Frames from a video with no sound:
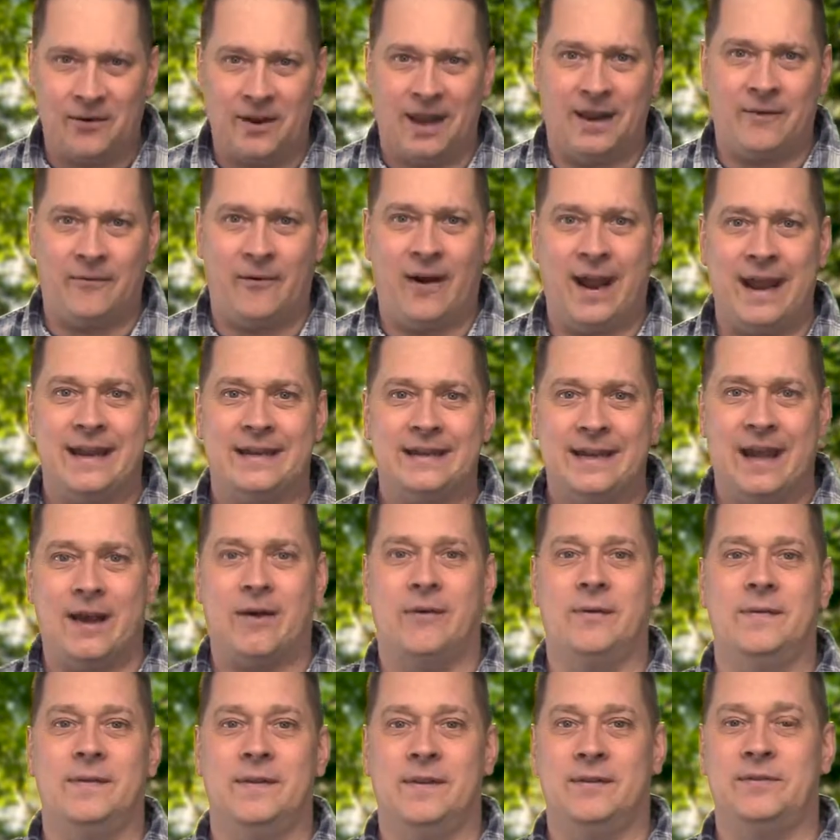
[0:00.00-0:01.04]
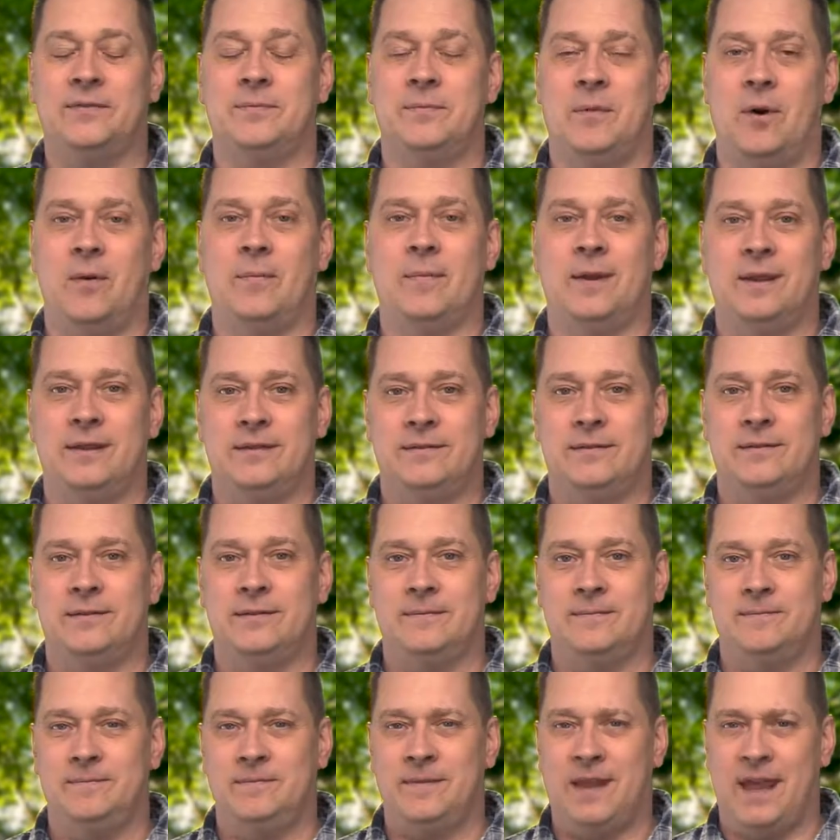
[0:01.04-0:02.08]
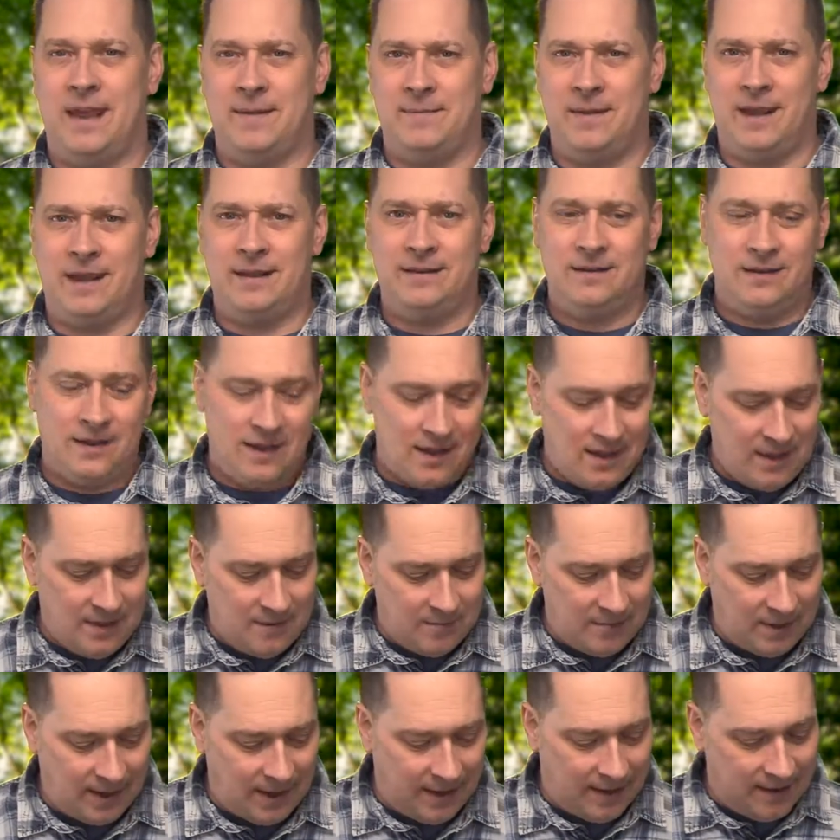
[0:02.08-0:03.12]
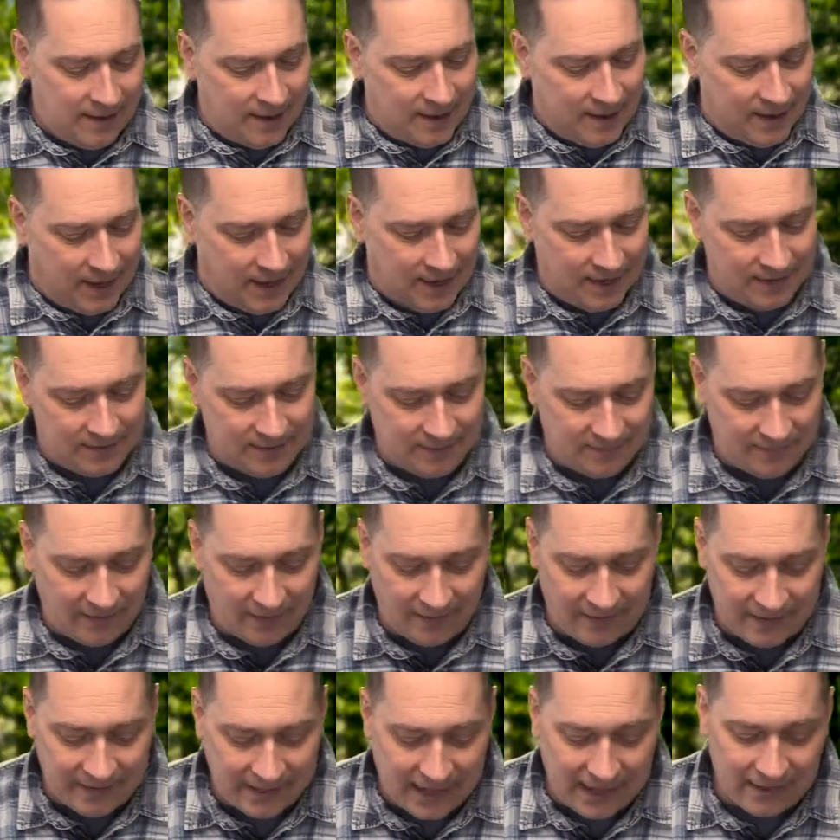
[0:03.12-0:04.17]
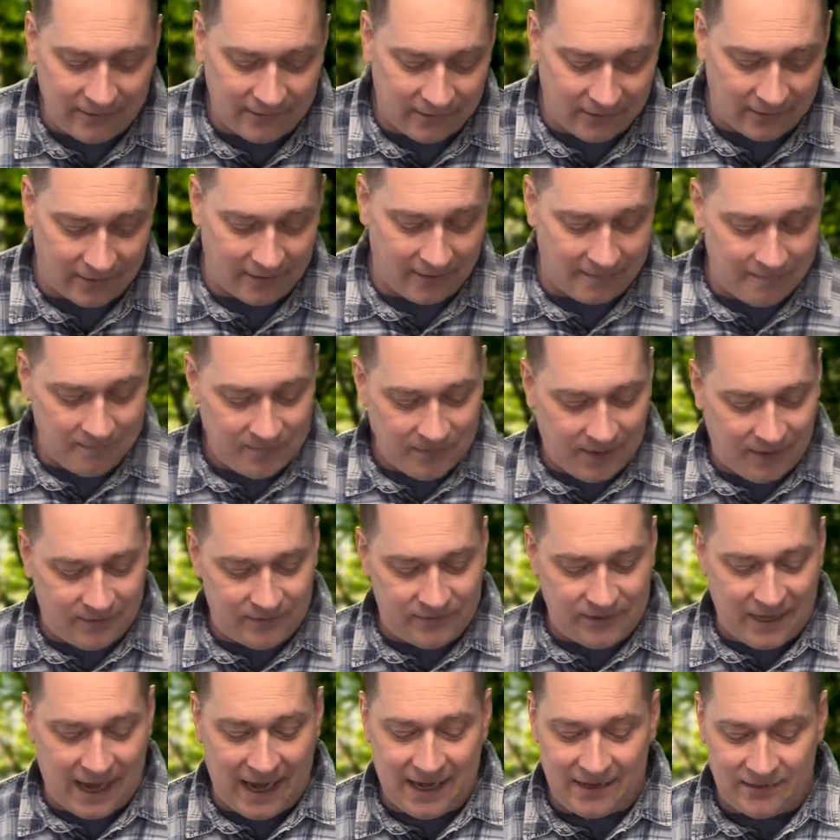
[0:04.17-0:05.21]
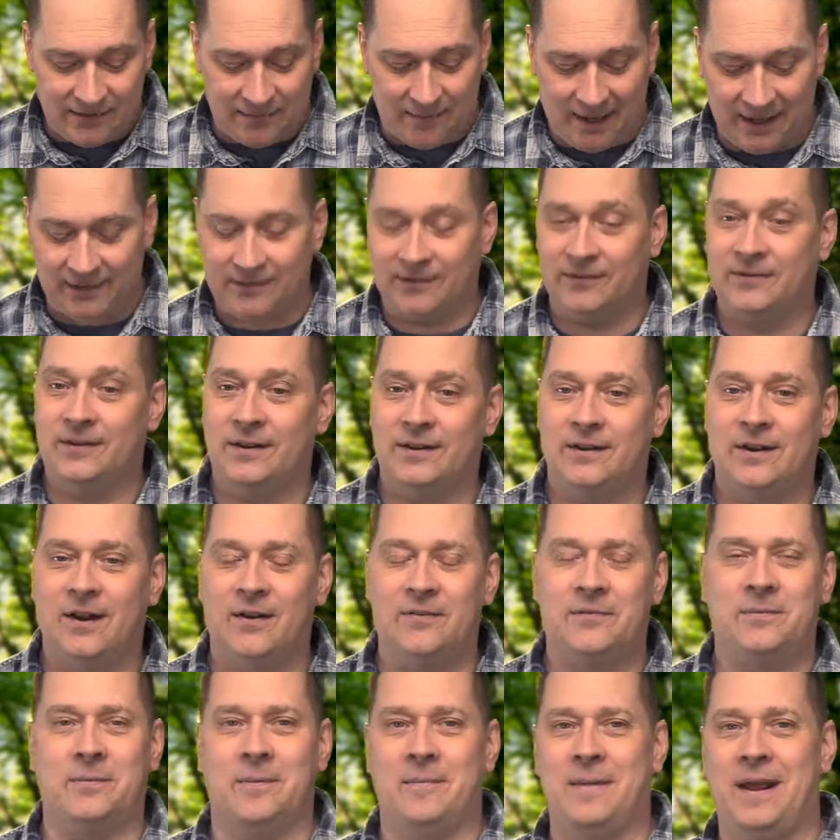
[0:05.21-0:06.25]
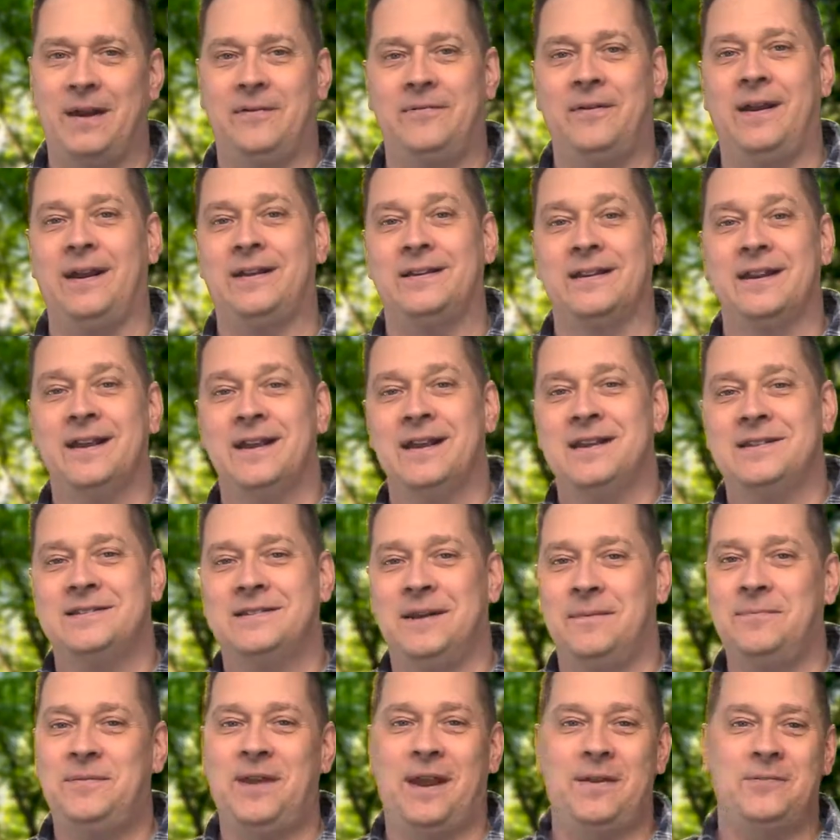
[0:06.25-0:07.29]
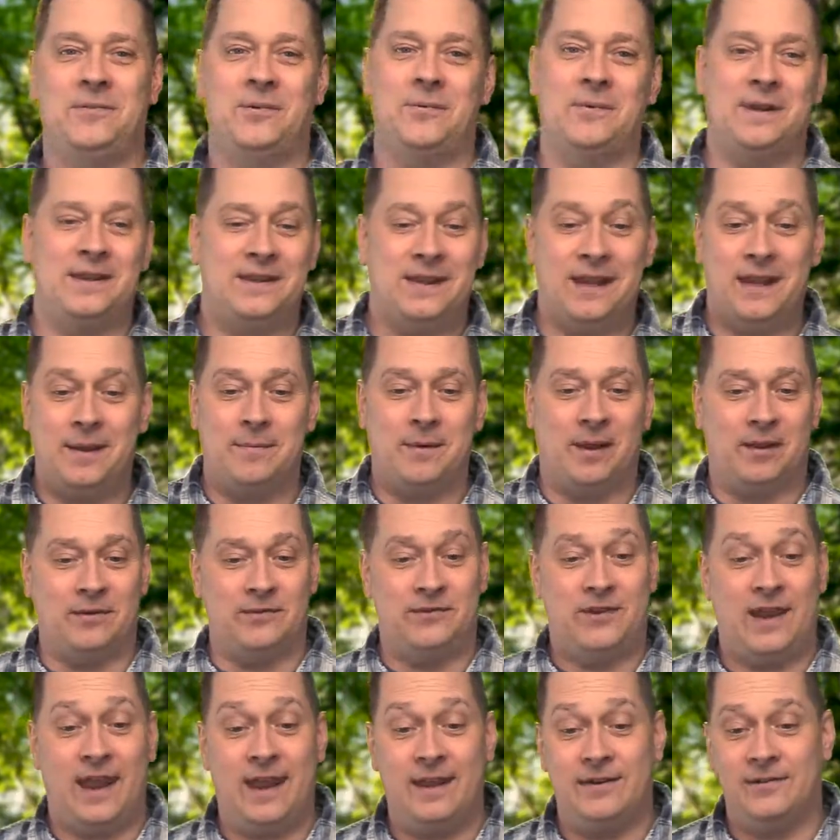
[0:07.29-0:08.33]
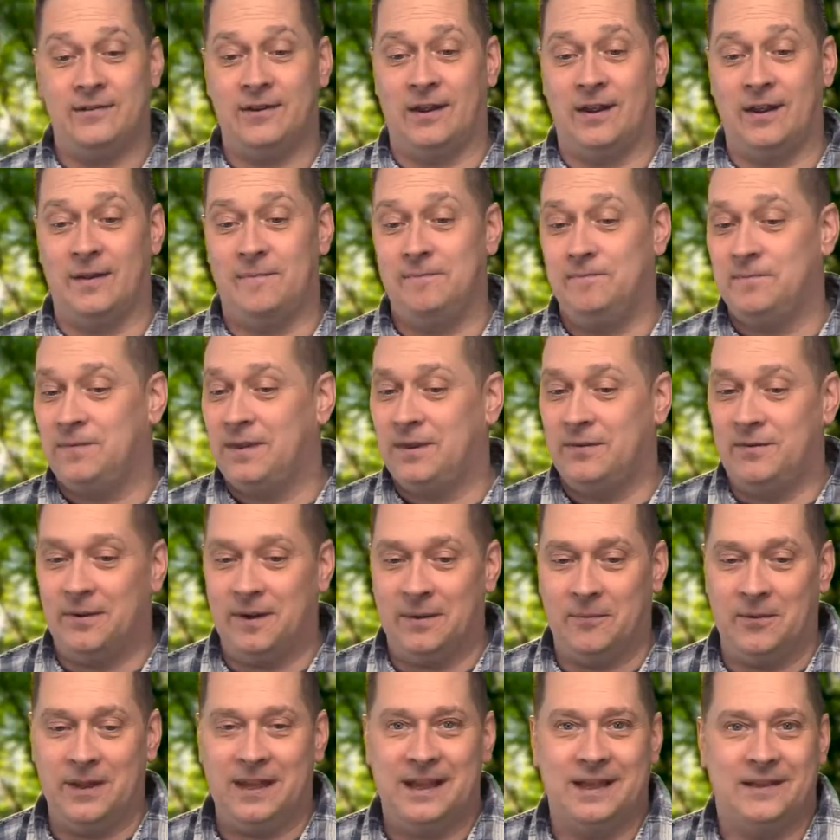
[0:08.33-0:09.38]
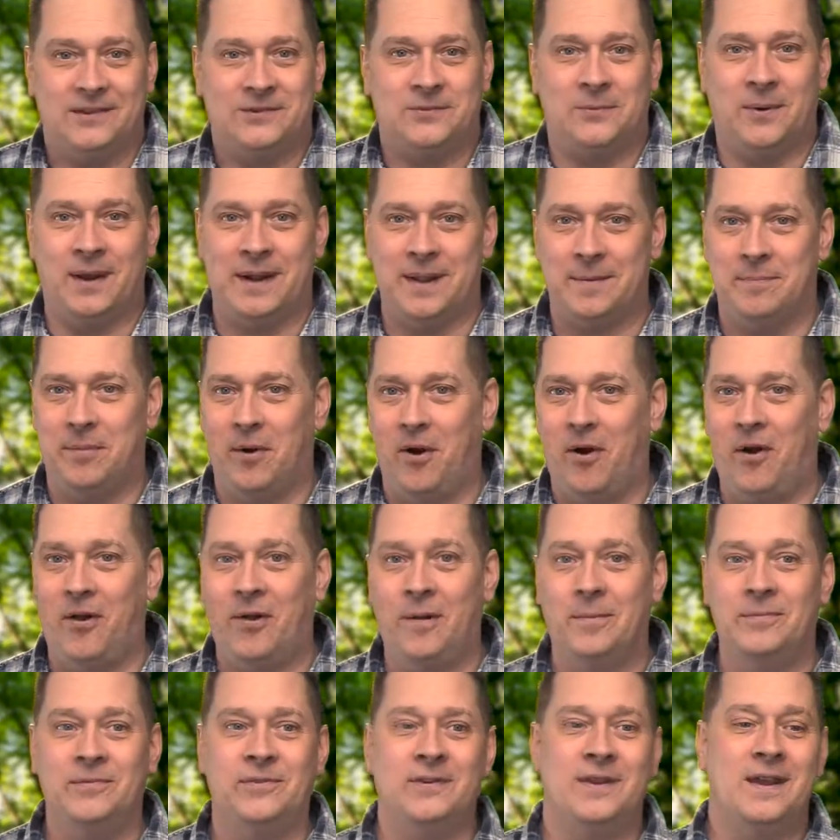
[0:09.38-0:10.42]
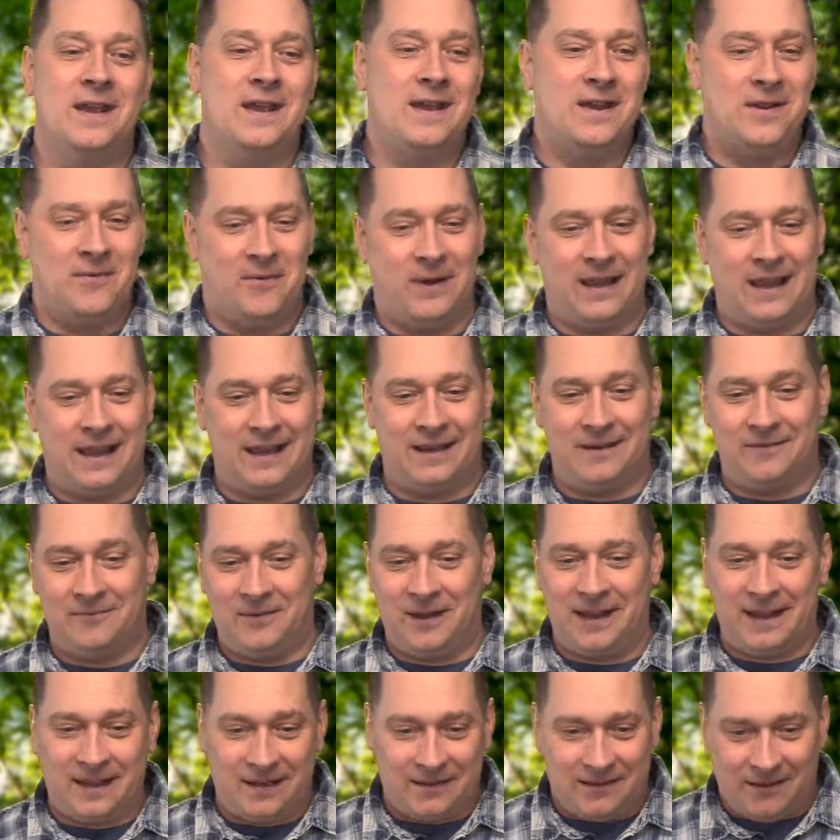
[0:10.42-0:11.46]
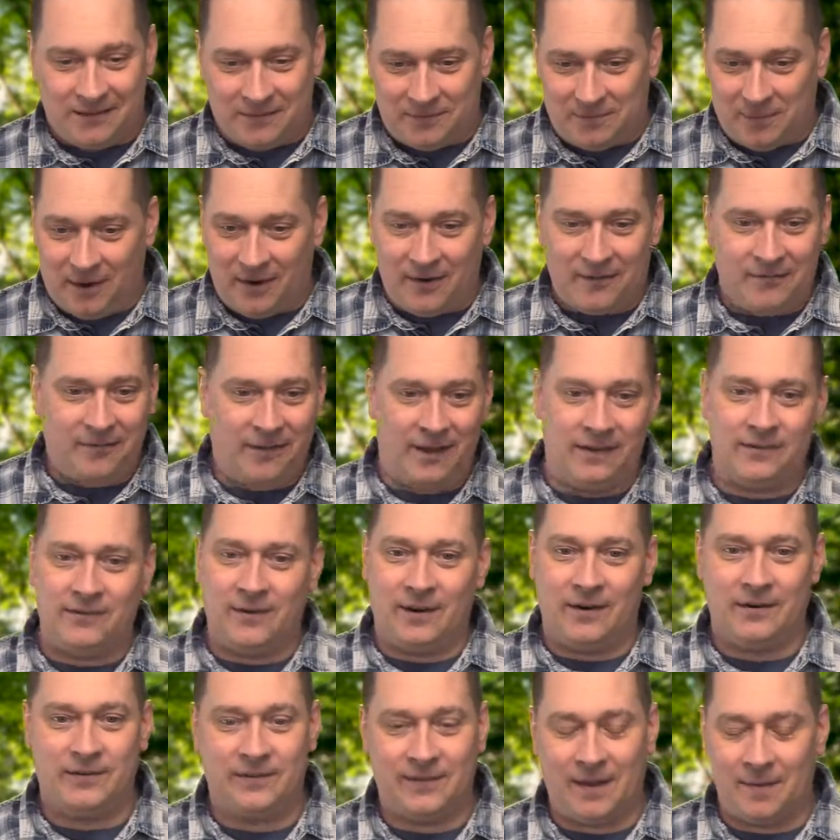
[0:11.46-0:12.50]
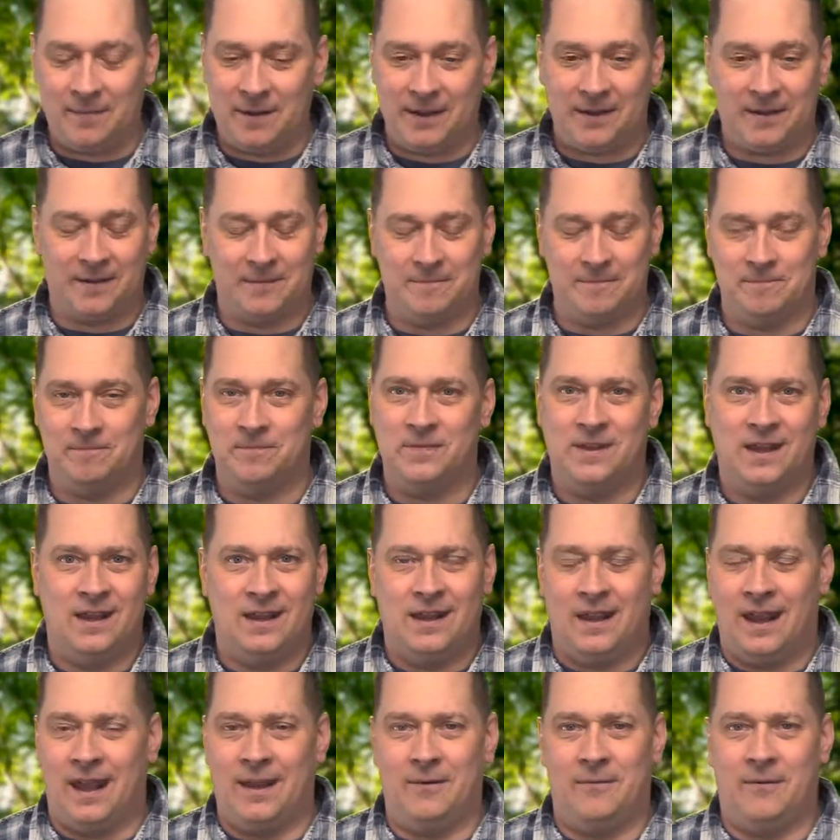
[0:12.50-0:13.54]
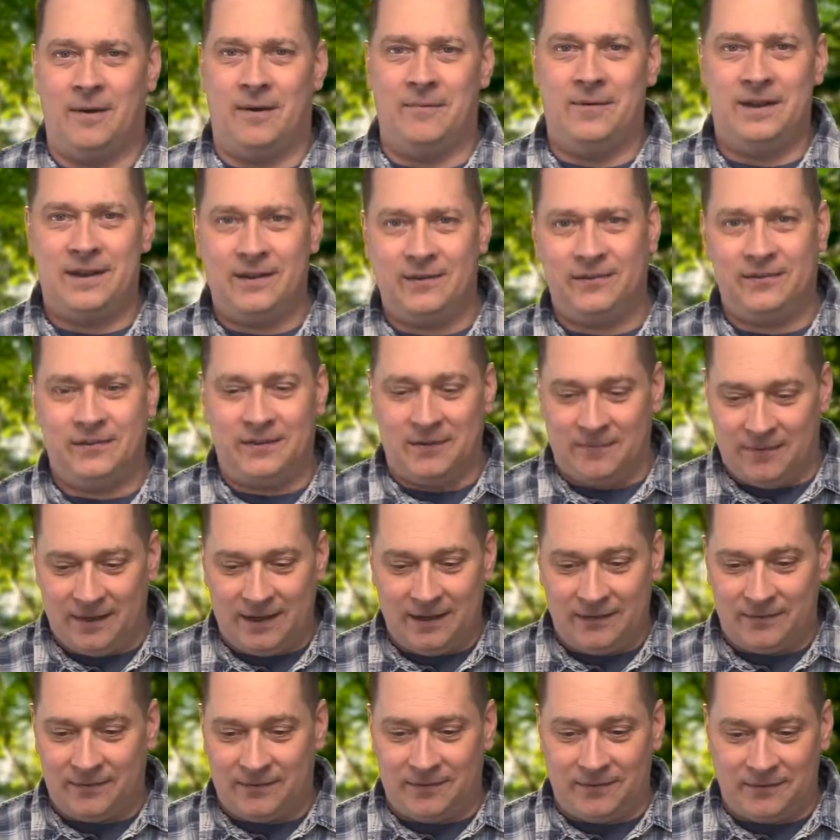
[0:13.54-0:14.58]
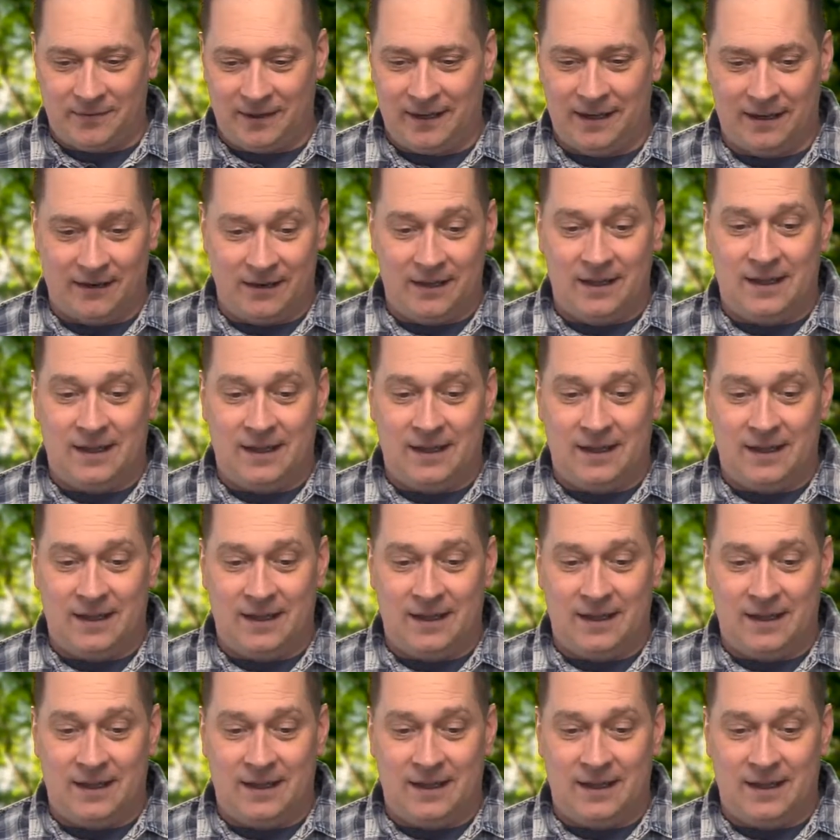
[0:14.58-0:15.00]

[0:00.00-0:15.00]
right now in this moment. Amen? But uh, the very nature of change makes us uncomfortable. Matter of fact, sometimes when we think about change, uh, we, we, get sweaty palms, we get, we get these butterflies in our stomach, and, and, and we just, we just, we go,